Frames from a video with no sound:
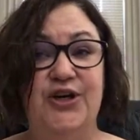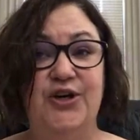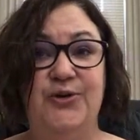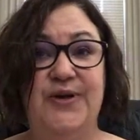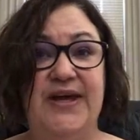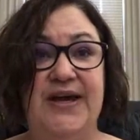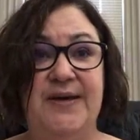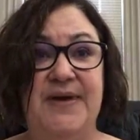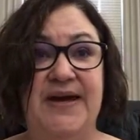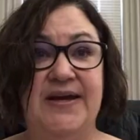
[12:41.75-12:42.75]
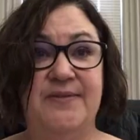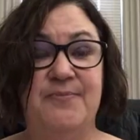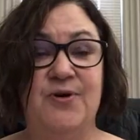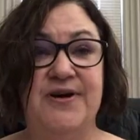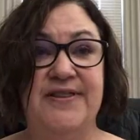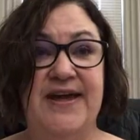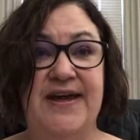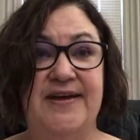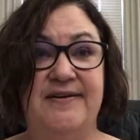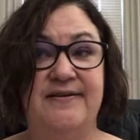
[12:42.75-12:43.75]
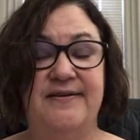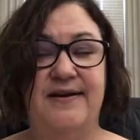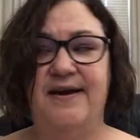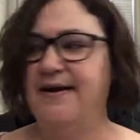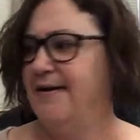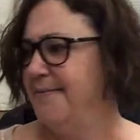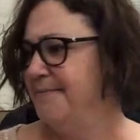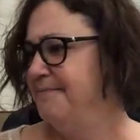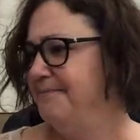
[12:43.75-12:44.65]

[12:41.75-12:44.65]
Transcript: you can't make more than, um,